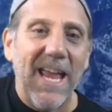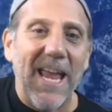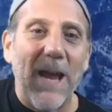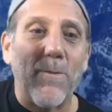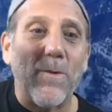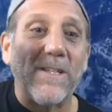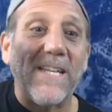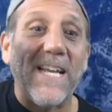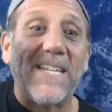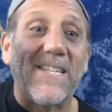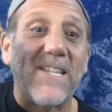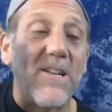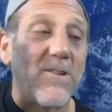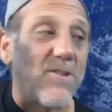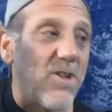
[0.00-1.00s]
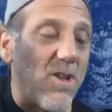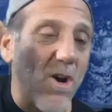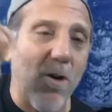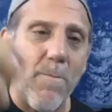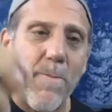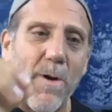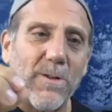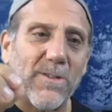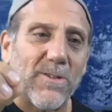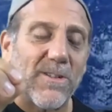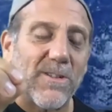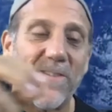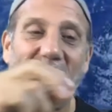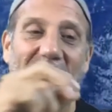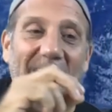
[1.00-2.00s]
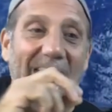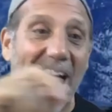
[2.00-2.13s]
There's no posters of it